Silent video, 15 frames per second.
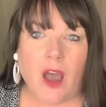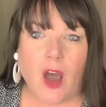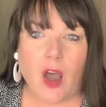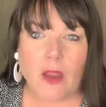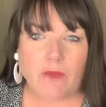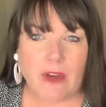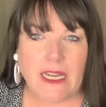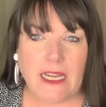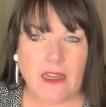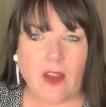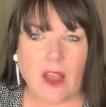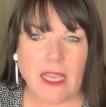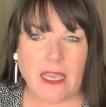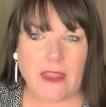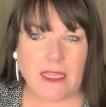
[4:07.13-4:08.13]
I'm really
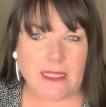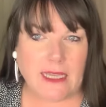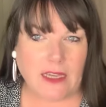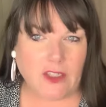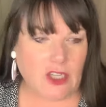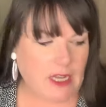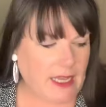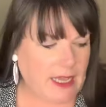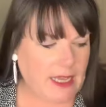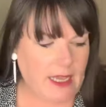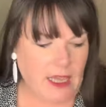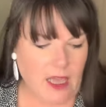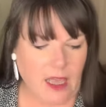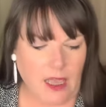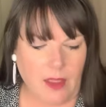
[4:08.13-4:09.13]
liking this actually.
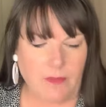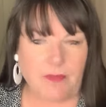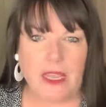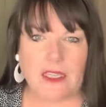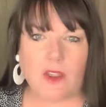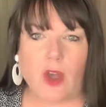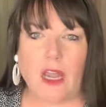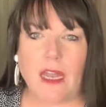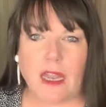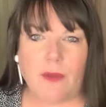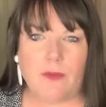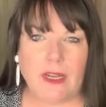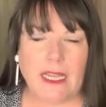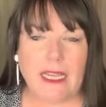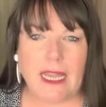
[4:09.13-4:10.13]
It's got a
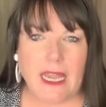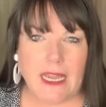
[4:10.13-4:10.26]
lovely